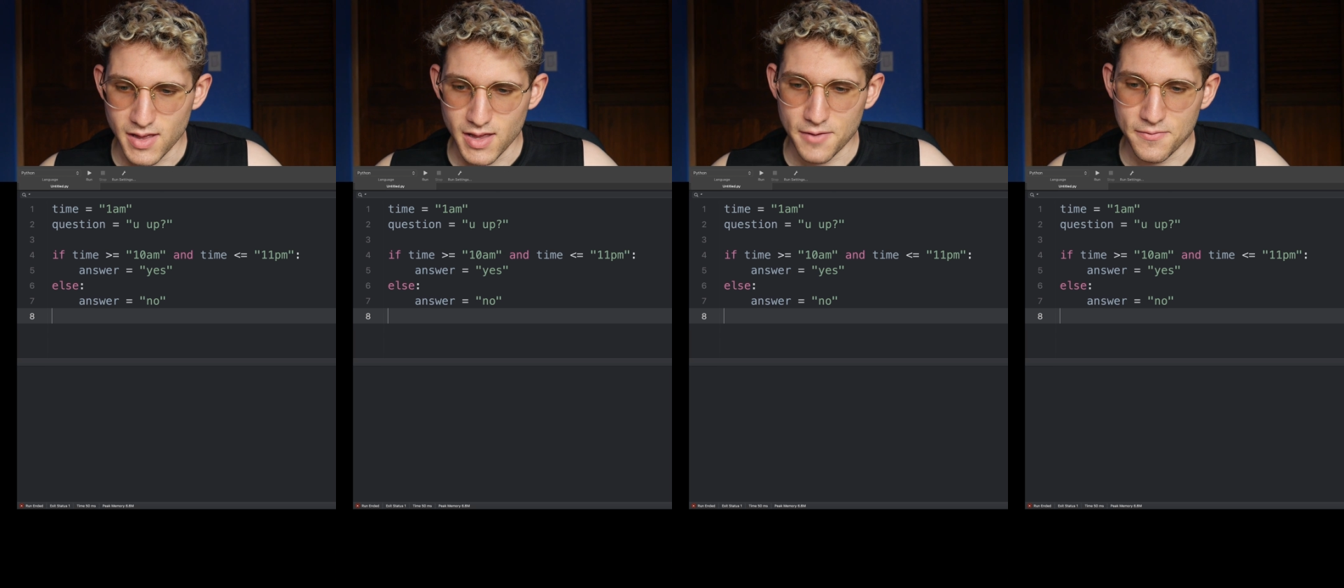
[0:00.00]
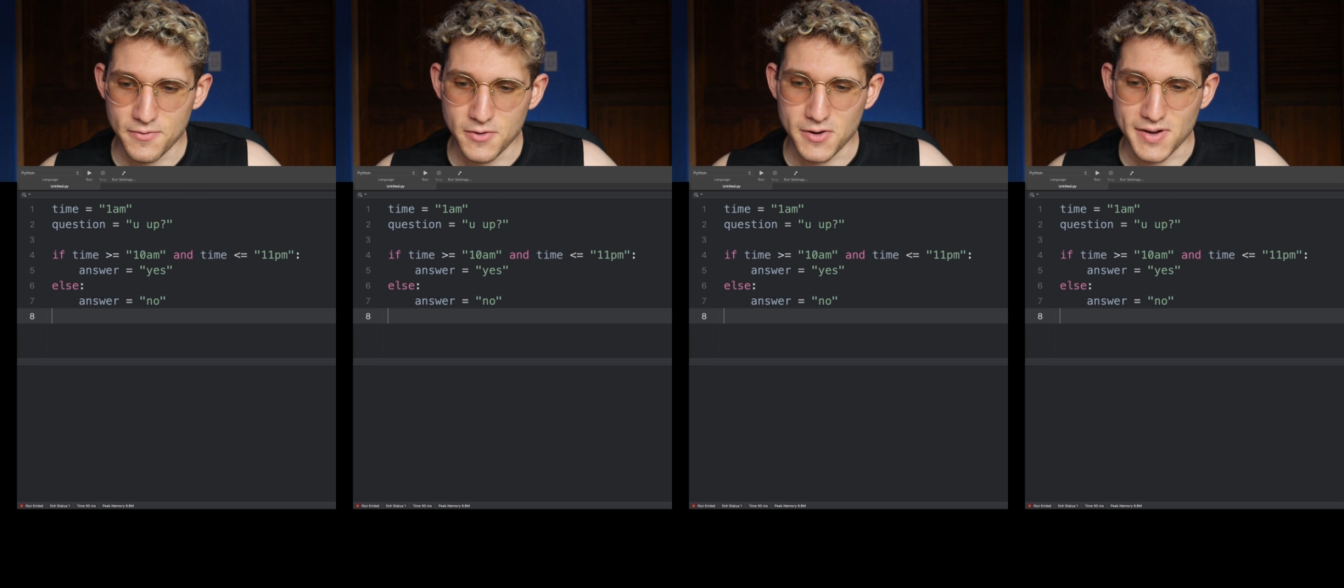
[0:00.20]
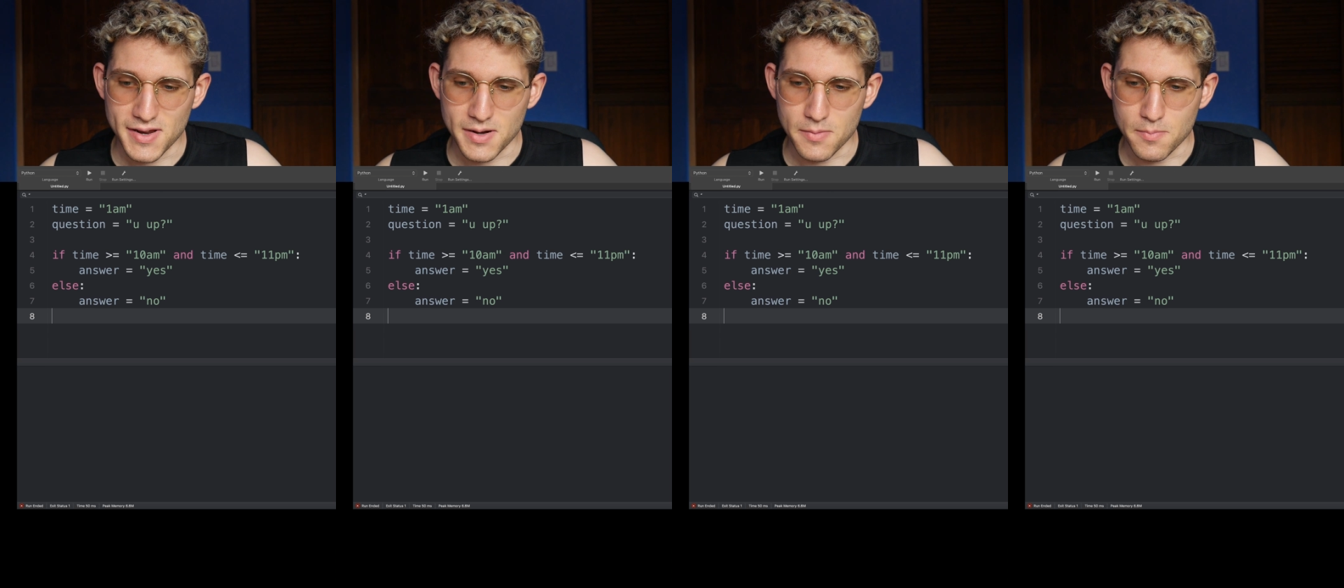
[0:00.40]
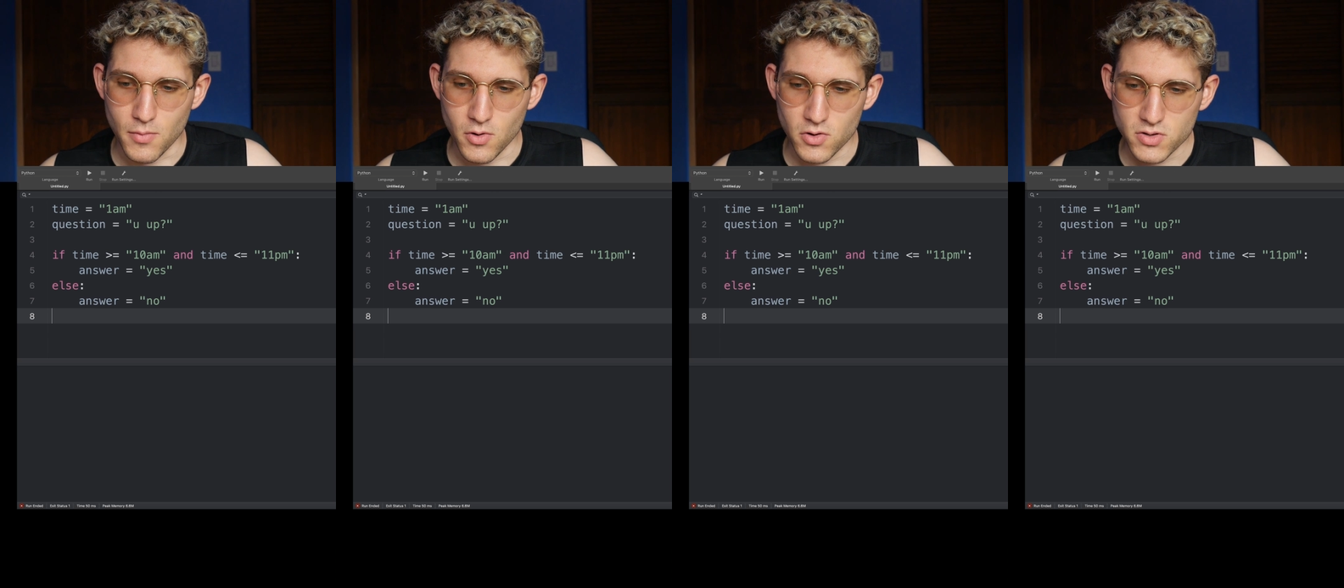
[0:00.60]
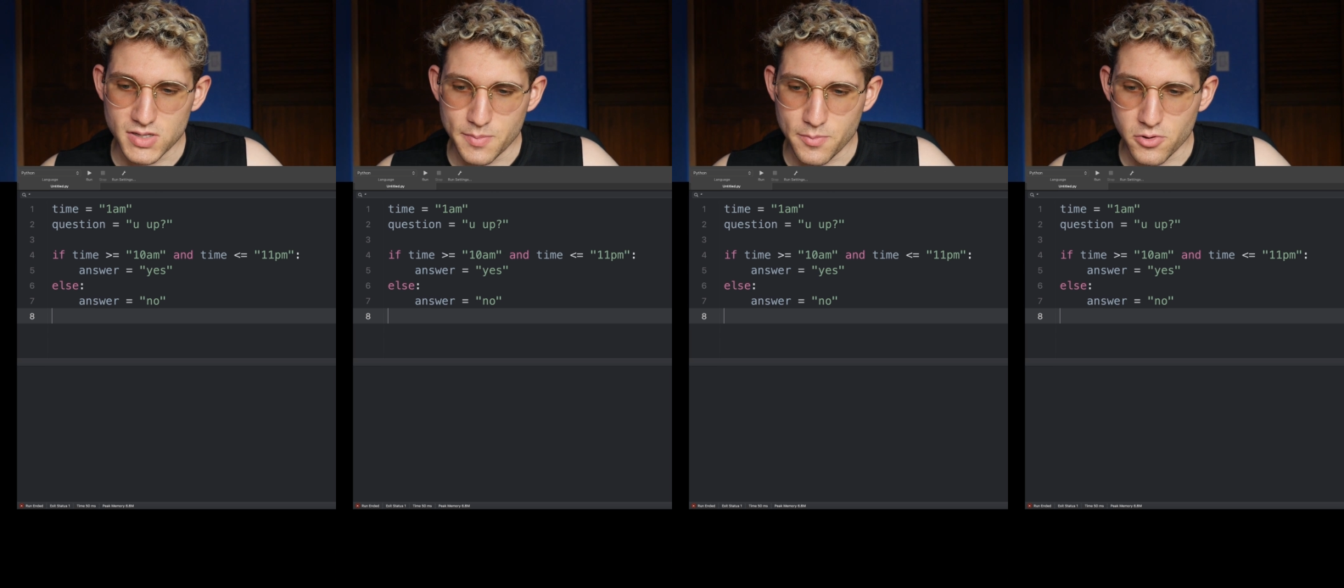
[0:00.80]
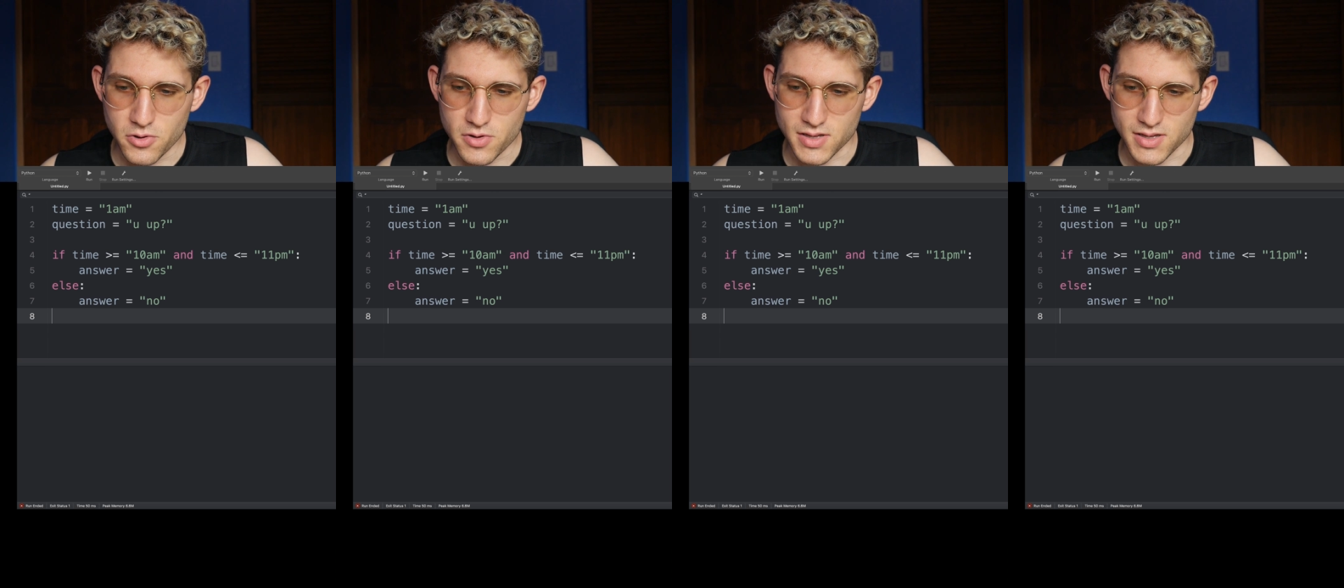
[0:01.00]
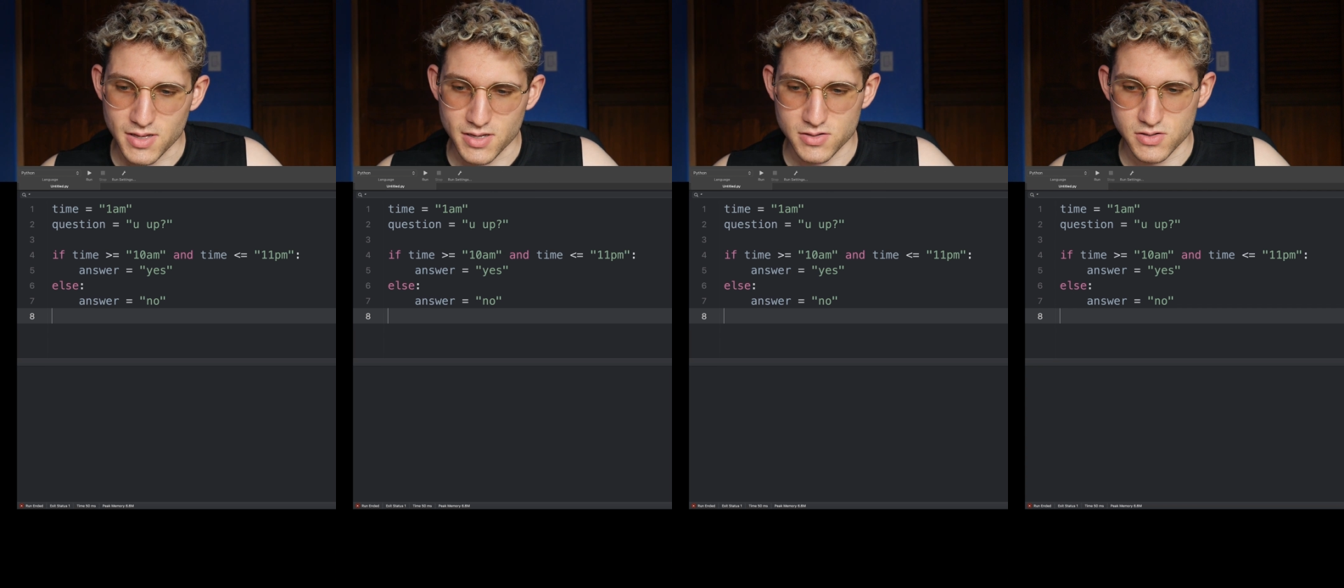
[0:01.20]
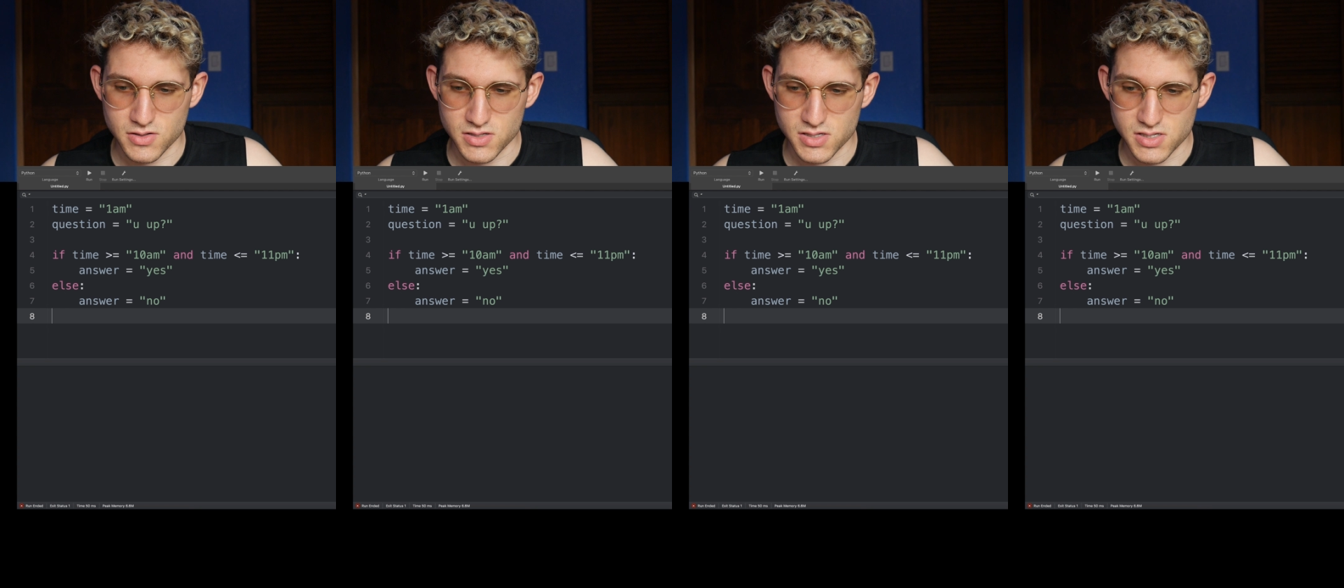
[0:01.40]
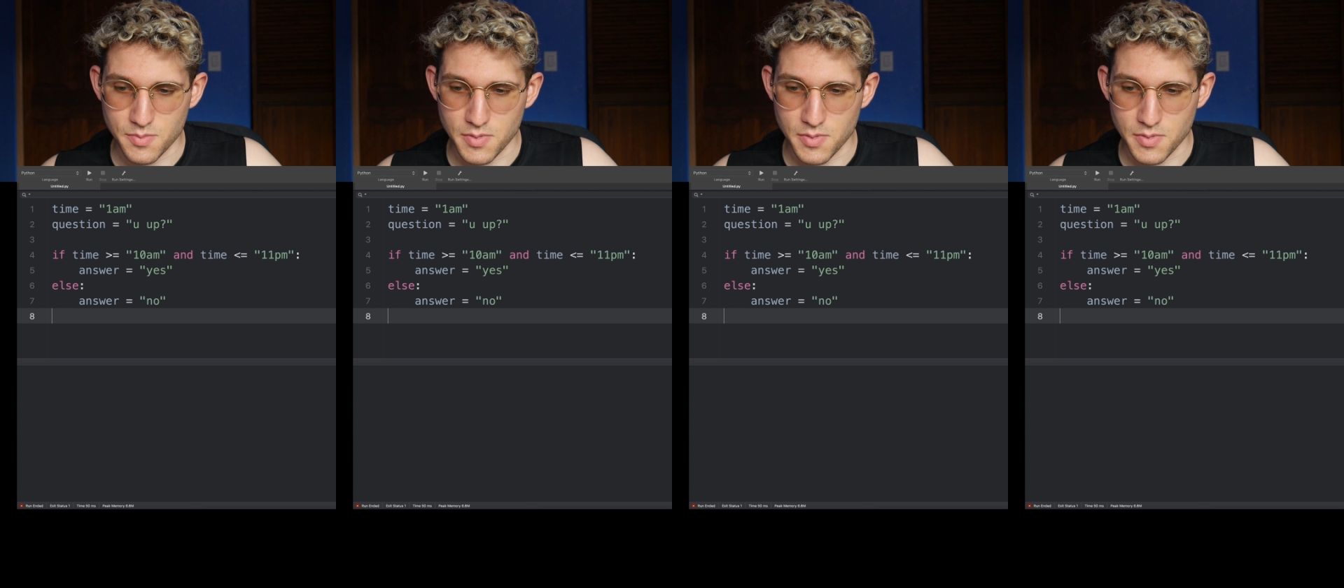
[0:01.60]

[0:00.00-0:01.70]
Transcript: If you need multiple conditions